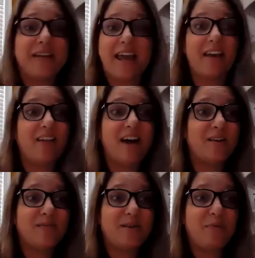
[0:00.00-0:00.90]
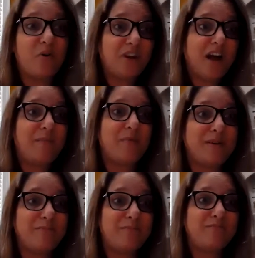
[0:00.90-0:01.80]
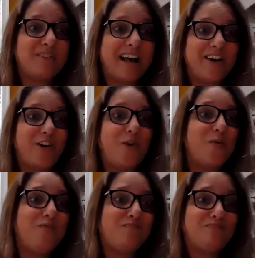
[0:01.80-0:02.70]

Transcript: Kayla. We pulled up and we sat in our own